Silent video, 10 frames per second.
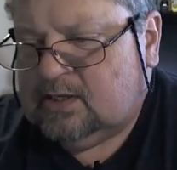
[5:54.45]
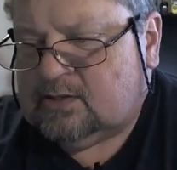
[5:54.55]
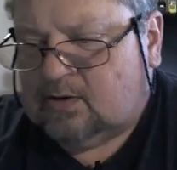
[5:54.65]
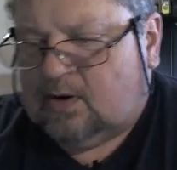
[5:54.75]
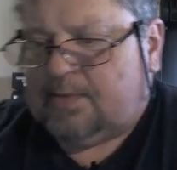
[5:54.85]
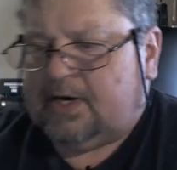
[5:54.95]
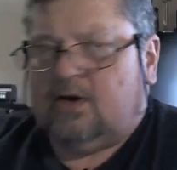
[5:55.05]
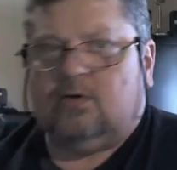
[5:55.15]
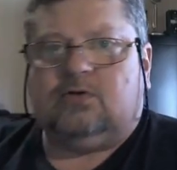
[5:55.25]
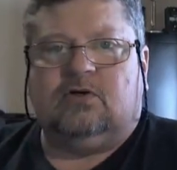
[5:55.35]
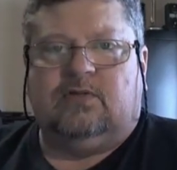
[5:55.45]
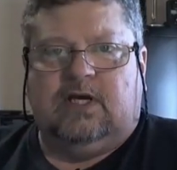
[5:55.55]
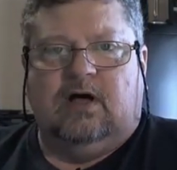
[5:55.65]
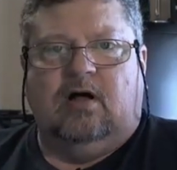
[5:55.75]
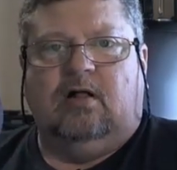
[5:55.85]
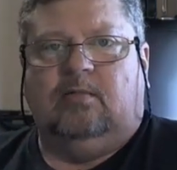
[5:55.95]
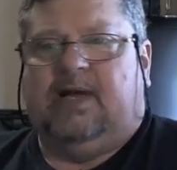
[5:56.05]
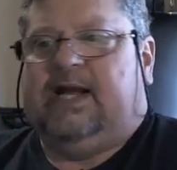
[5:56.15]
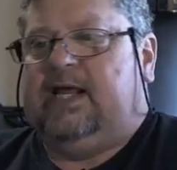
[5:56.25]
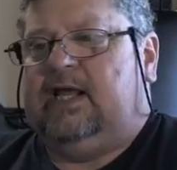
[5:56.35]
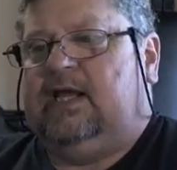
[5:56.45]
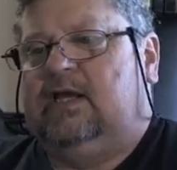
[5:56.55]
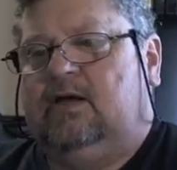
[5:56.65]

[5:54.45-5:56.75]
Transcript: So I'm going to go to the almighty